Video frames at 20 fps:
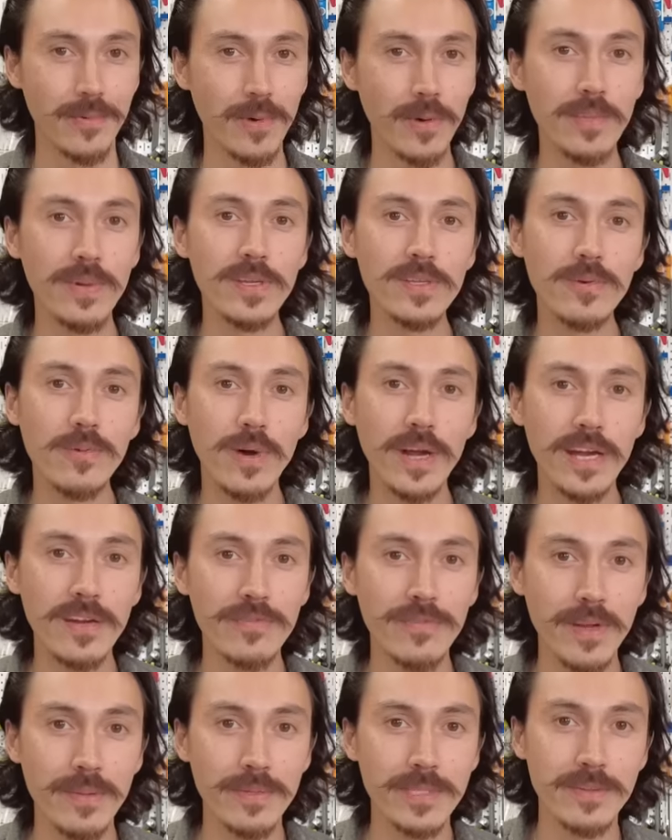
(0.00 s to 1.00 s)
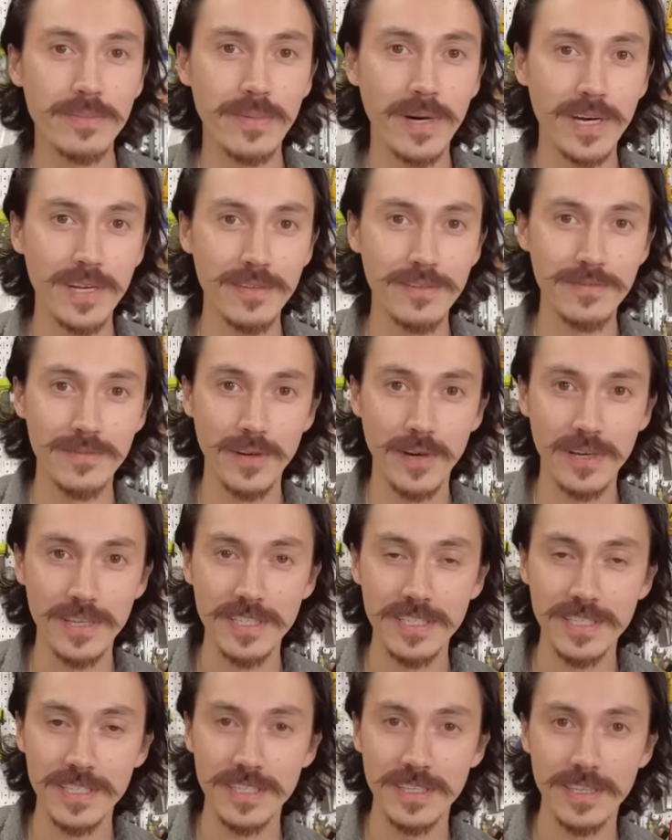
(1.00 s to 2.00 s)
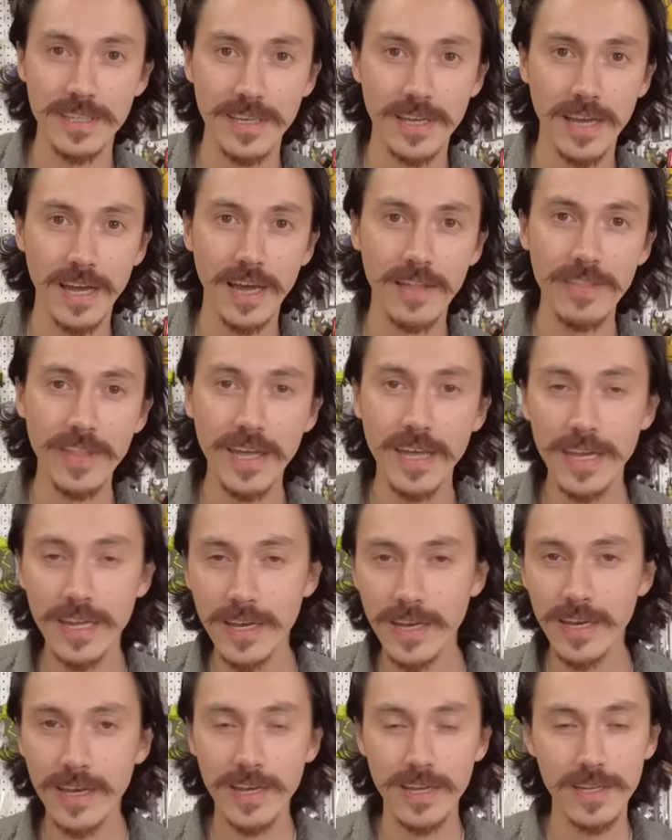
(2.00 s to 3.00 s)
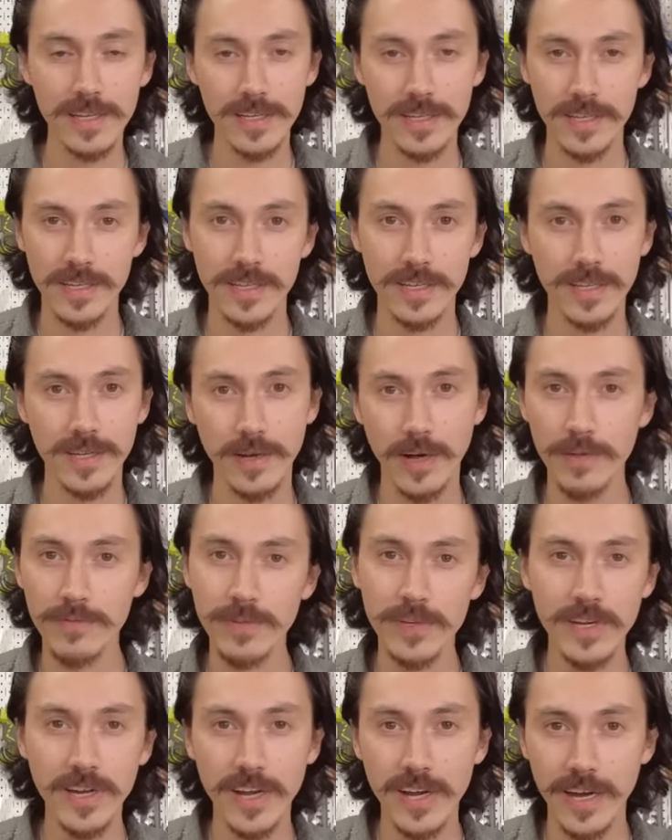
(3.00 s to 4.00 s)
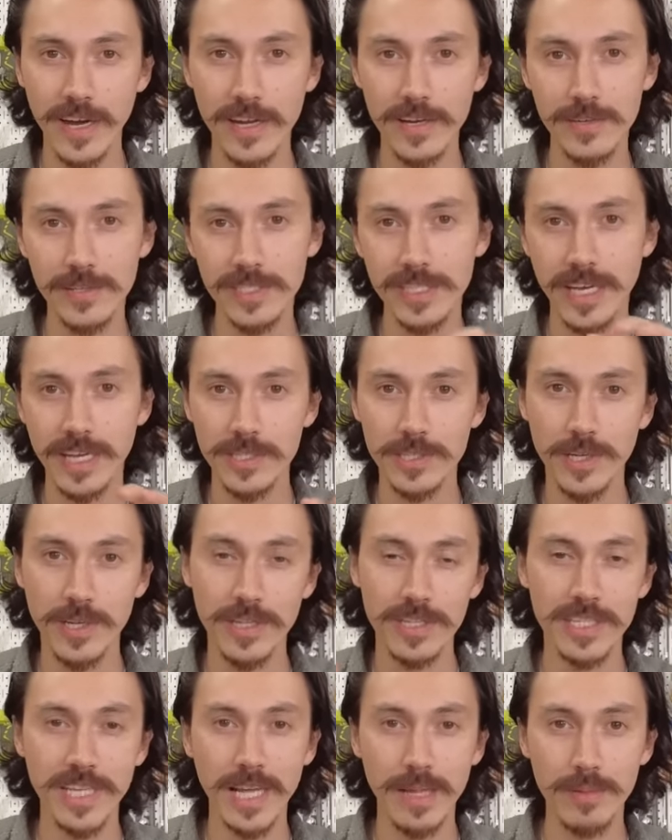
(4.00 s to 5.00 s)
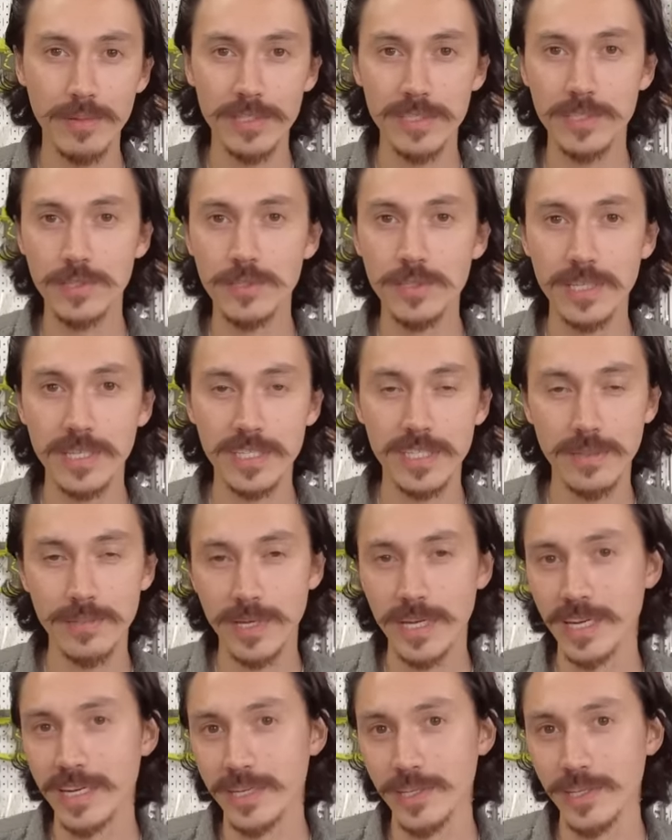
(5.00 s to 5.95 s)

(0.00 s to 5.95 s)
We'll build a wireframe as a model first, and then I'll figure out how to attach all the tablets using some kind of